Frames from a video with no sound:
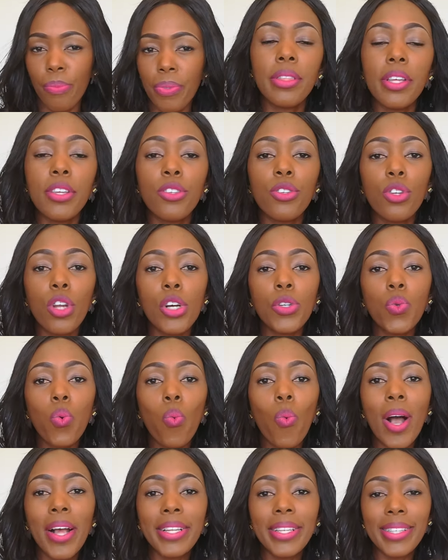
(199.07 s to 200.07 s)
There's not
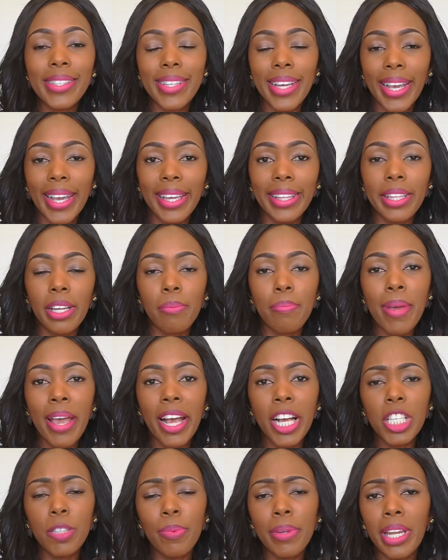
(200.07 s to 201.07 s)
one day that my
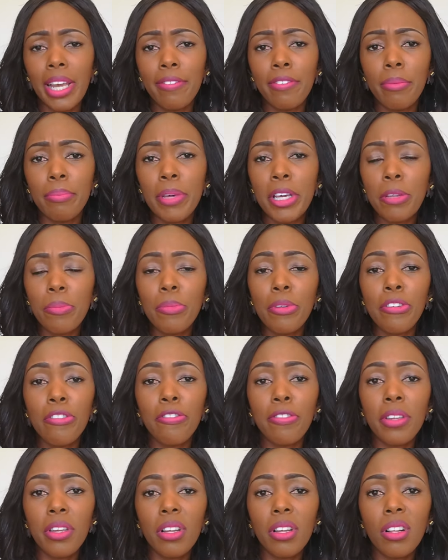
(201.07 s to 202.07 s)
husband ever made me
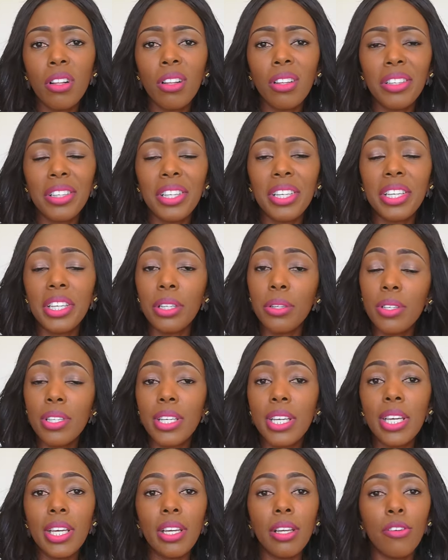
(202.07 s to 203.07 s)
feel
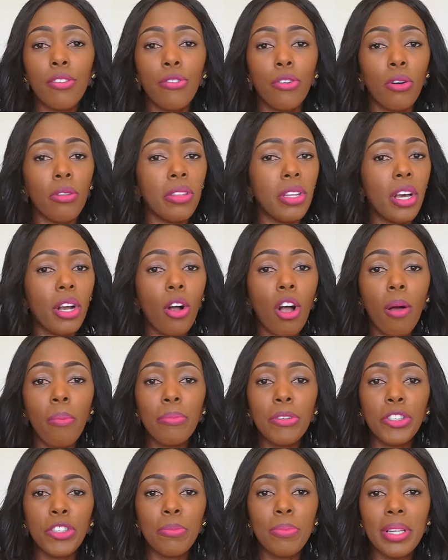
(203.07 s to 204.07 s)
guilty for the
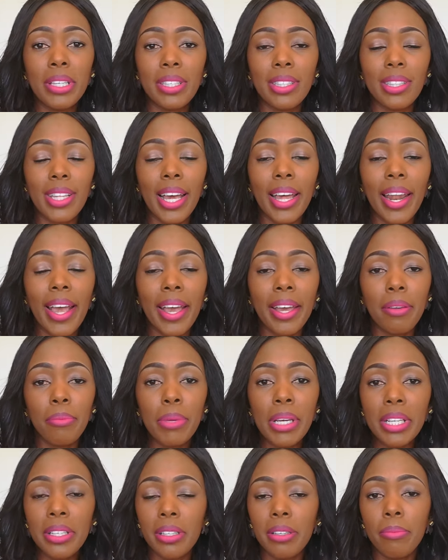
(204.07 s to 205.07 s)
accomplishments that I
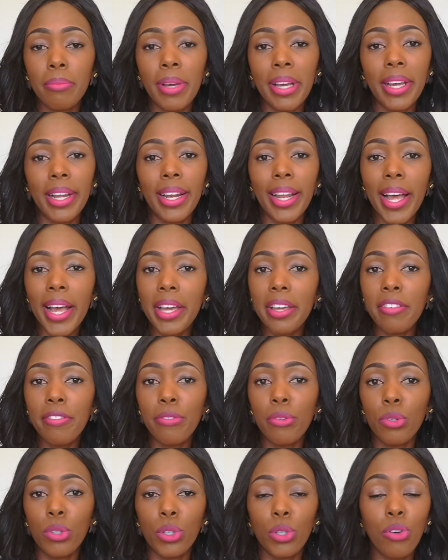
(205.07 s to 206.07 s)
made in my
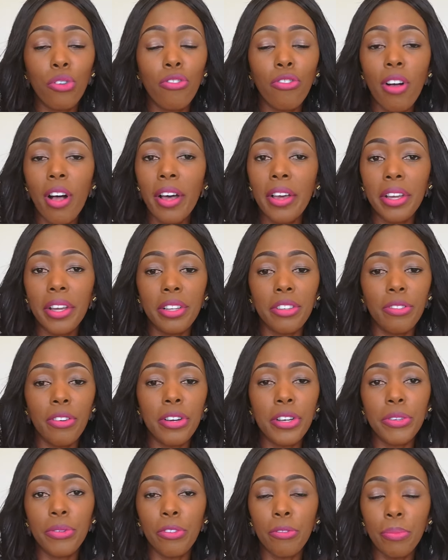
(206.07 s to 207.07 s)
life, or so far as
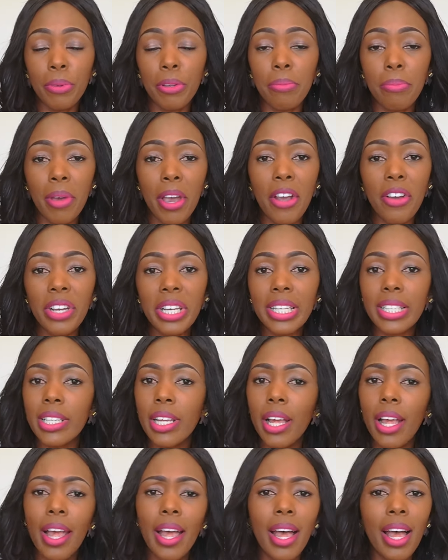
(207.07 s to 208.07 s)
we've been married.
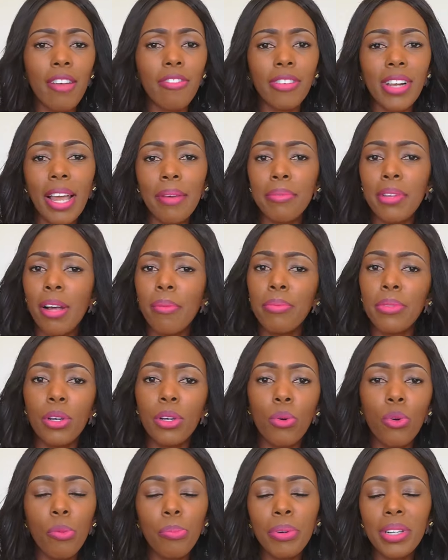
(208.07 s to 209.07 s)
I've climbed up the
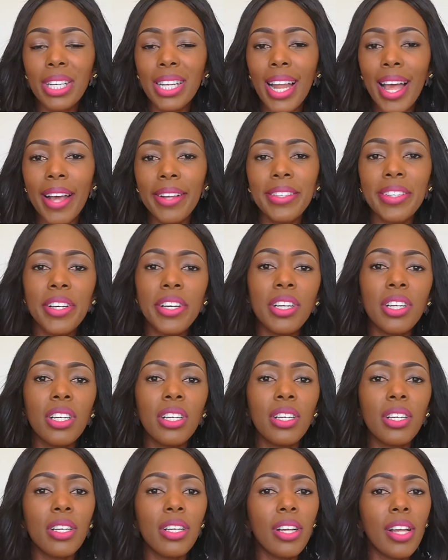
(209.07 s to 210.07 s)
corporate
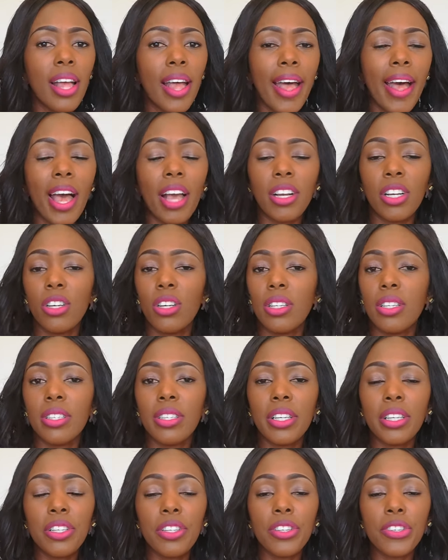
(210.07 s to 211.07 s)
ladder, I got a
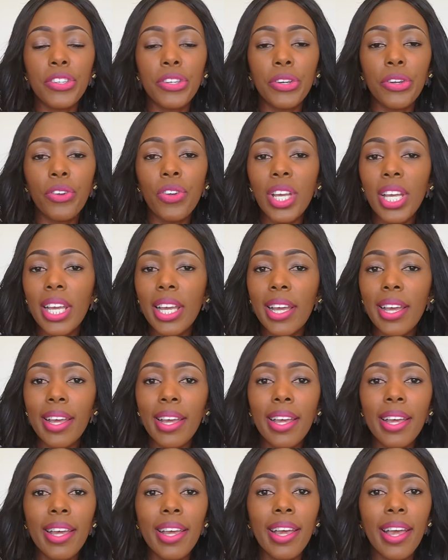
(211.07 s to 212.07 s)
second
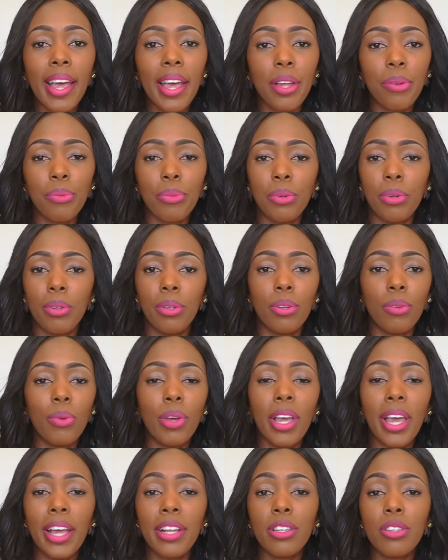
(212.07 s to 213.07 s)
degree, and we
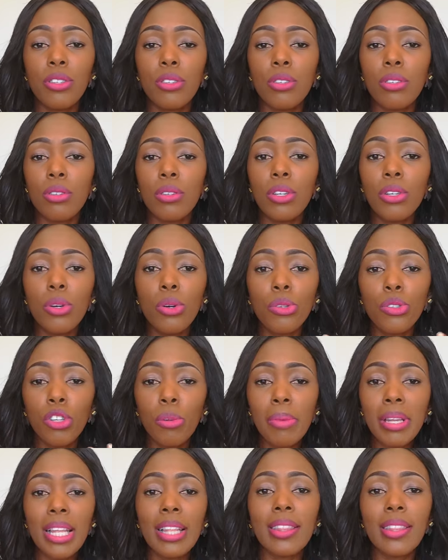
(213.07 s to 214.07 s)
had, you know, so
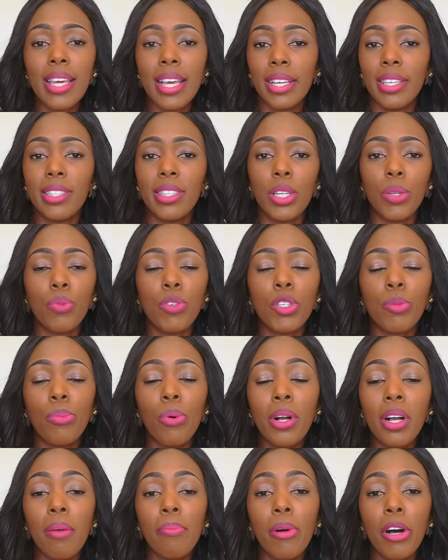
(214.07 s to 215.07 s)
many things that we
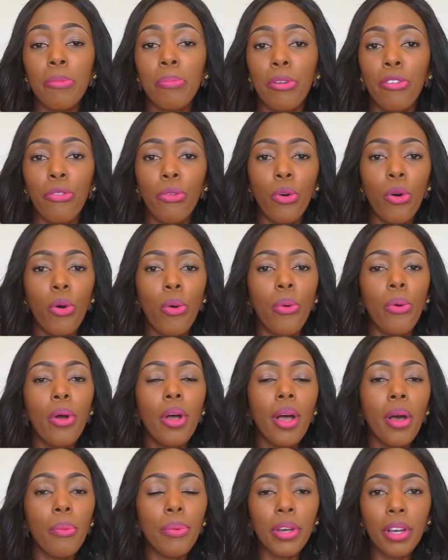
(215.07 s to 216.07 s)
spoke about before
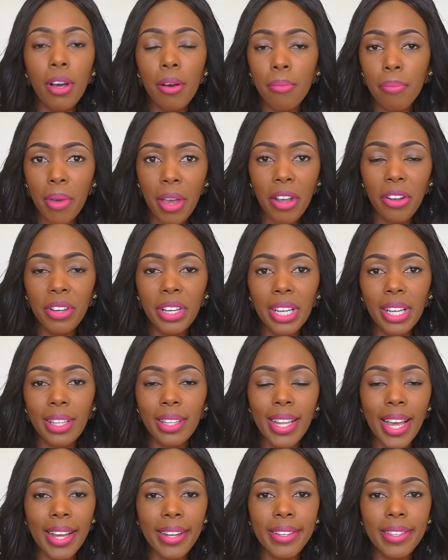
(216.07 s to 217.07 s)
we got married
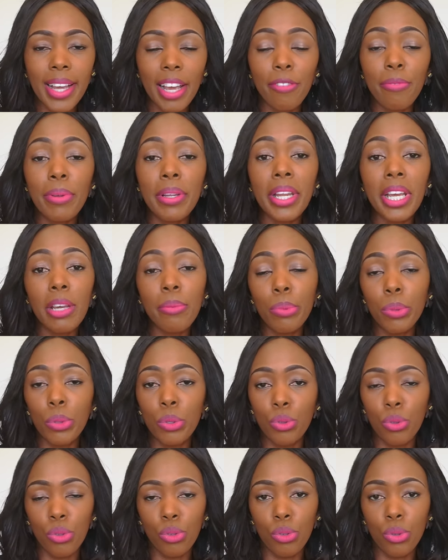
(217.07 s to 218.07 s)
that I've been able
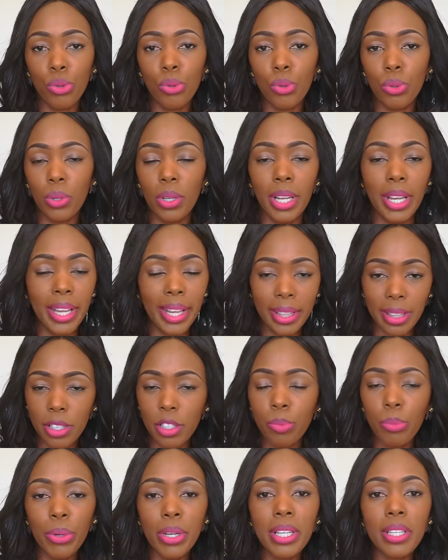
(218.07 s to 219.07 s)
to do at
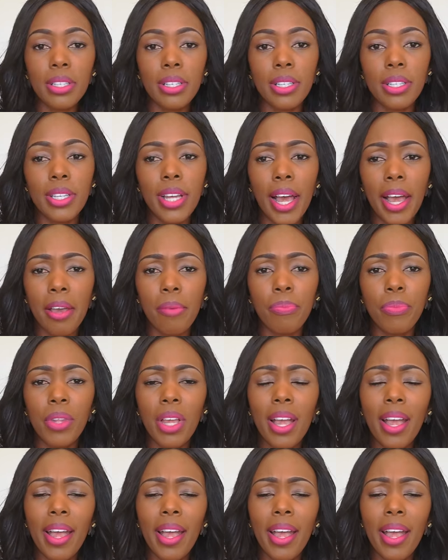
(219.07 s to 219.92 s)
this point in time.